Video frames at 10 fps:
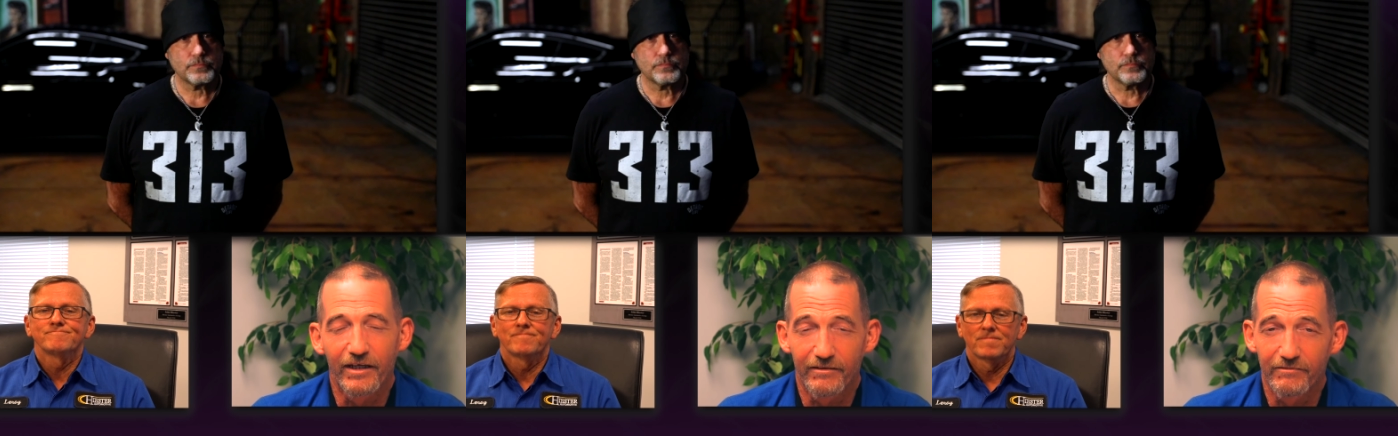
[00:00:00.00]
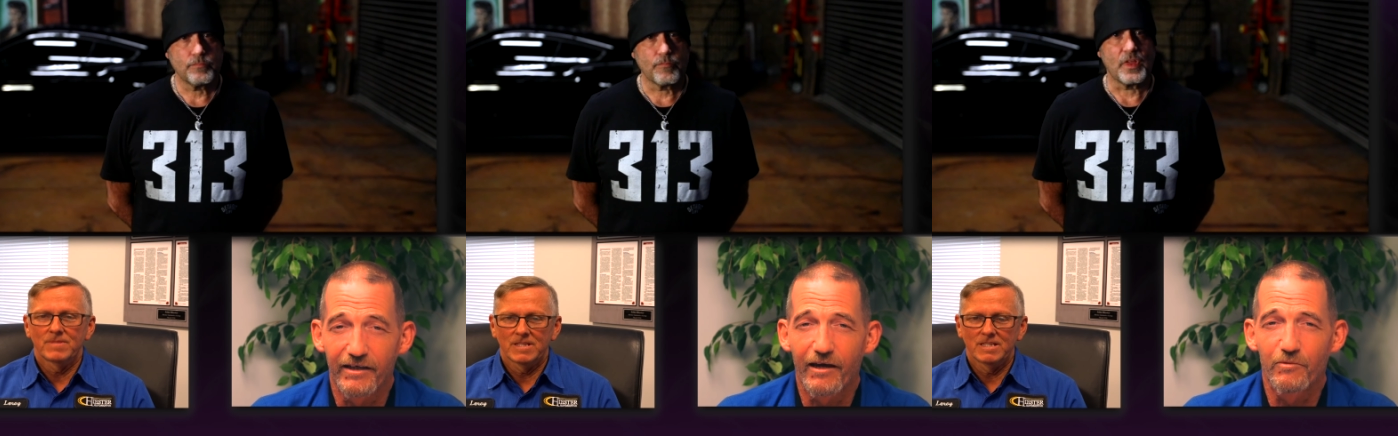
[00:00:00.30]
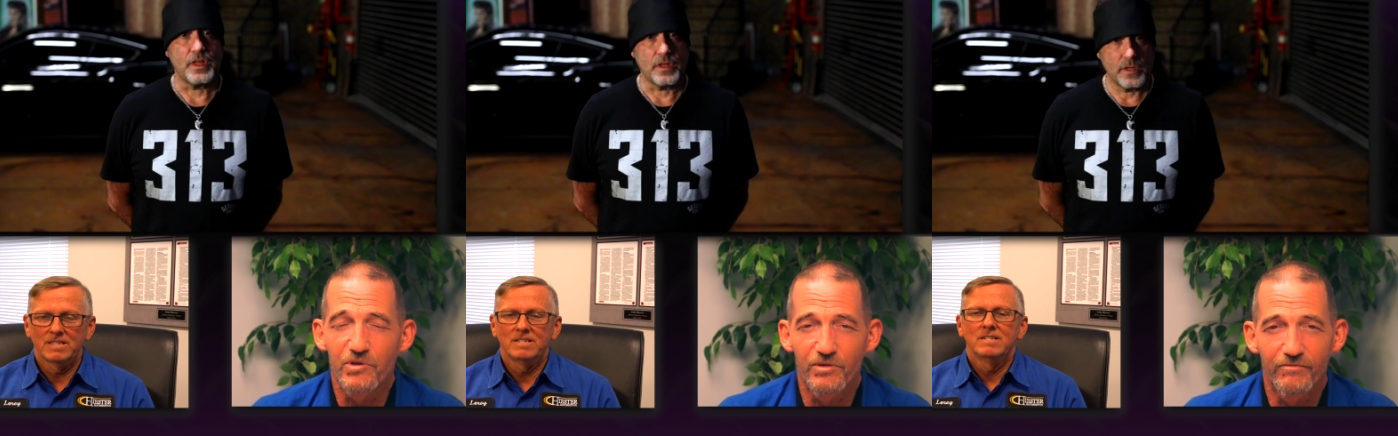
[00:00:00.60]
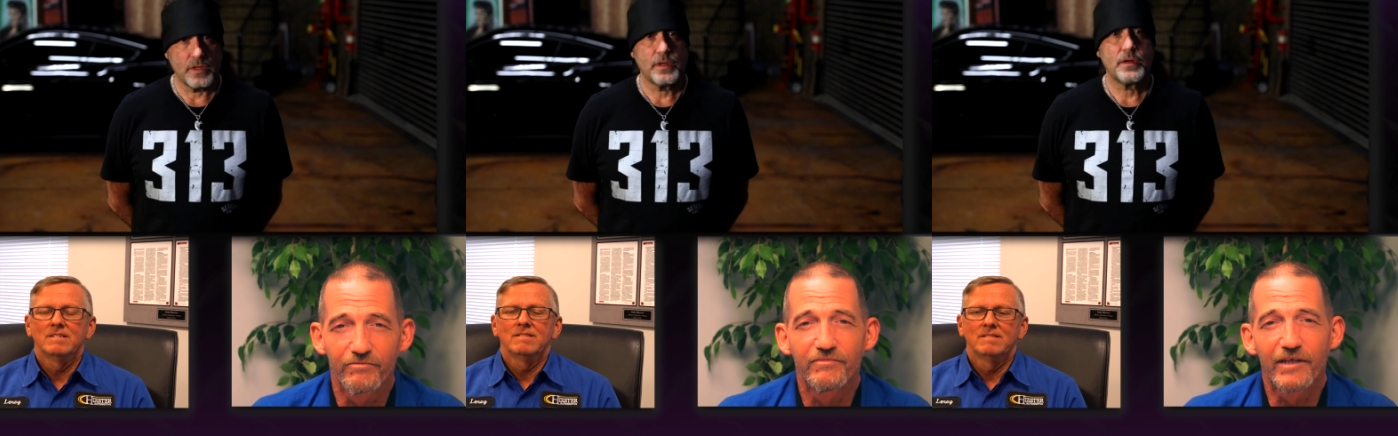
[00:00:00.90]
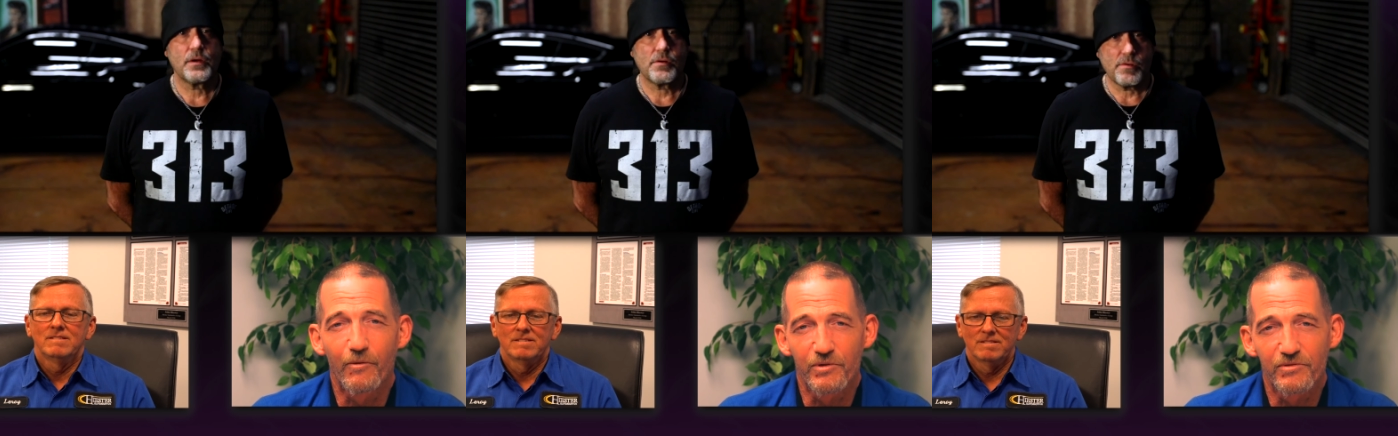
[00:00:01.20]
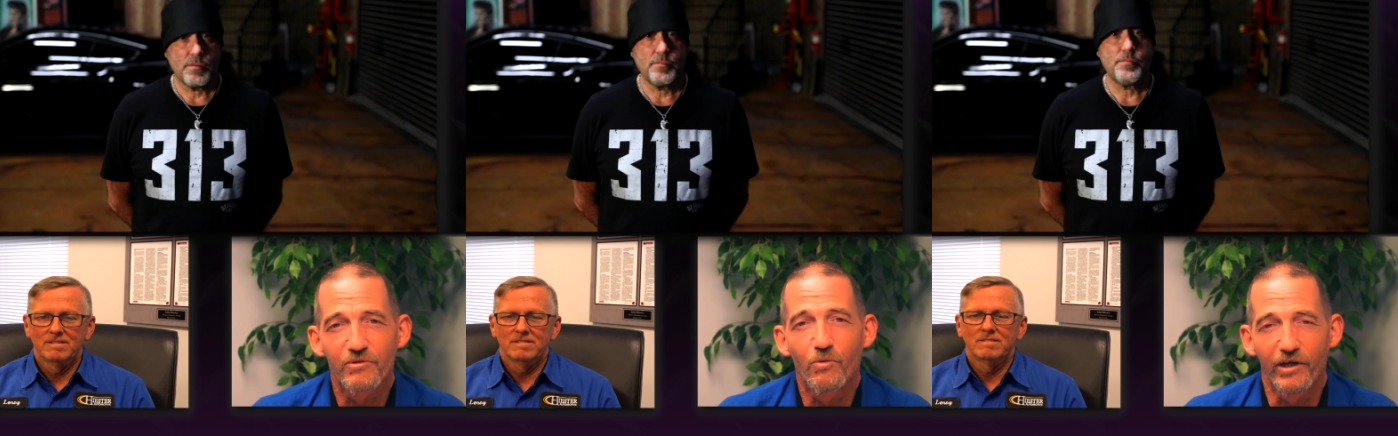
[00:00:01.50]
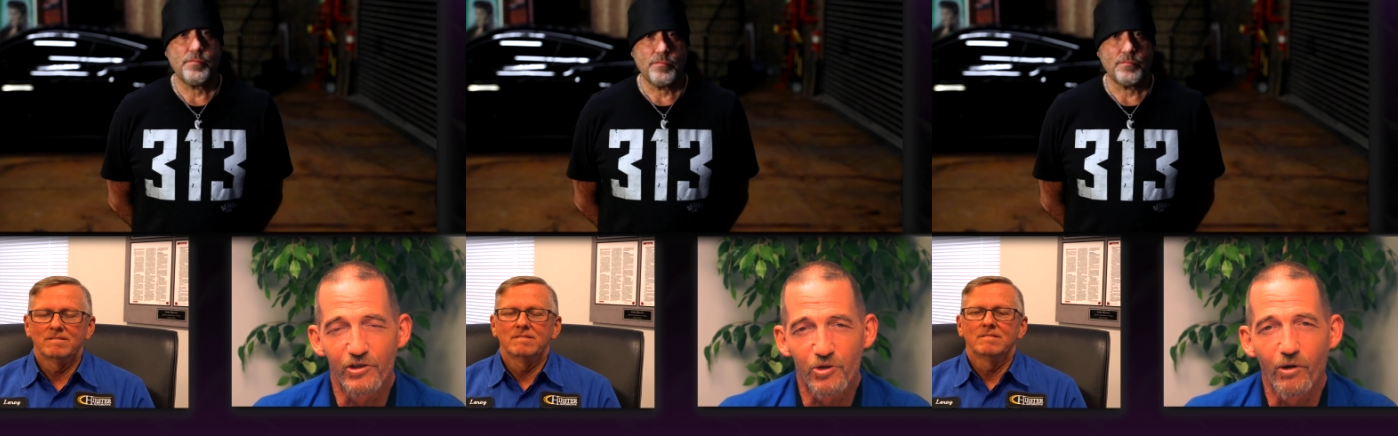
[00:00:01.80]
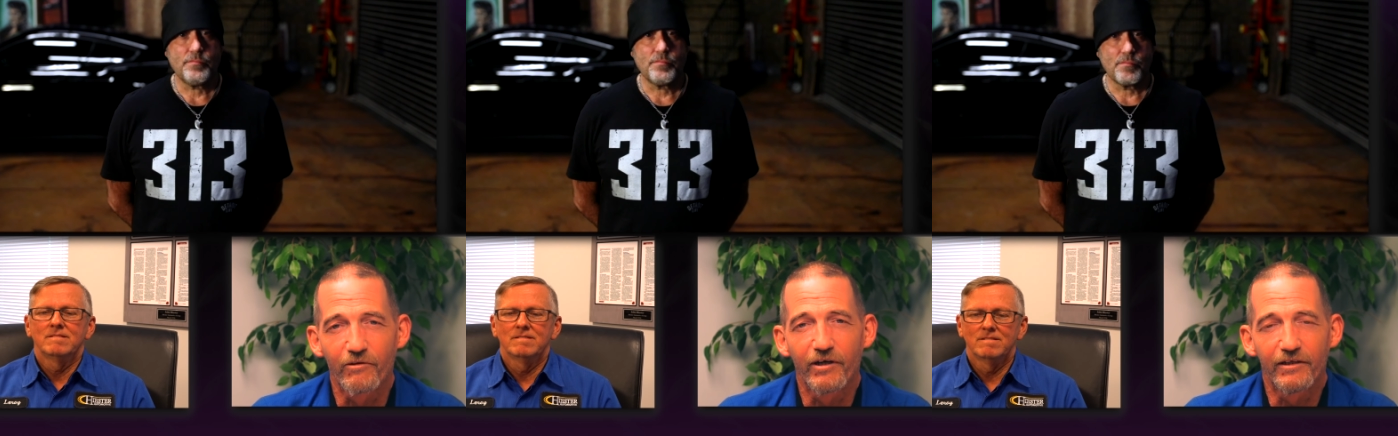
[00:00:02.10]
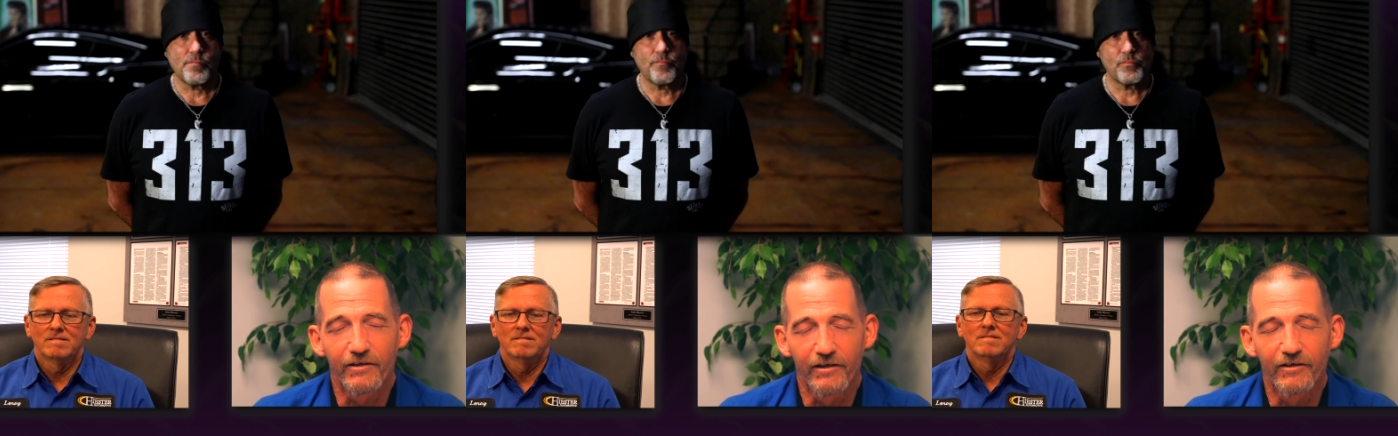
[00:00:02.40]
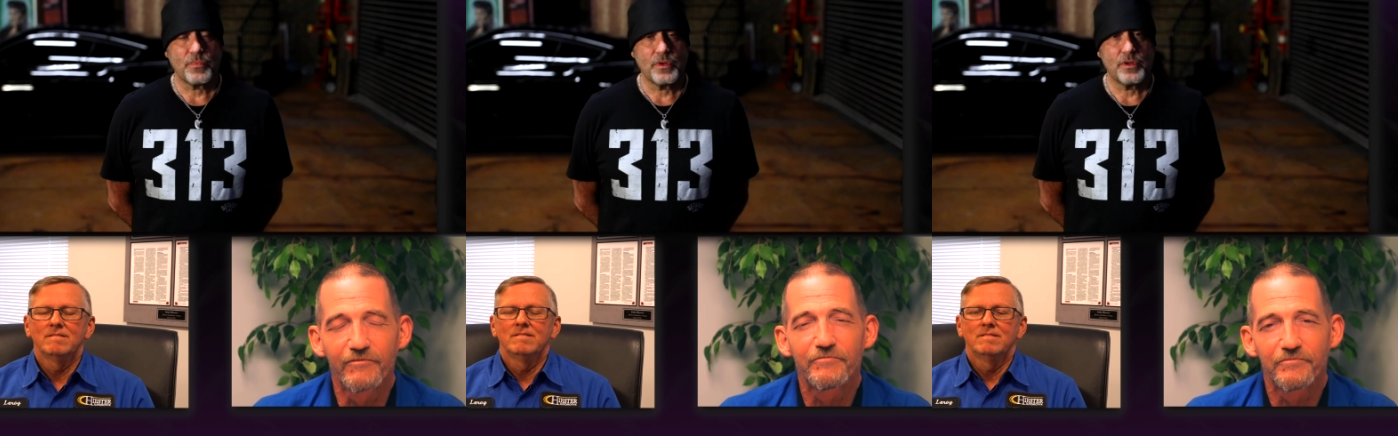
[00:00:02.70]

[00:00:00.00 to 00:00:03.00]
Speaker 1: That that was that was quite a chore right there.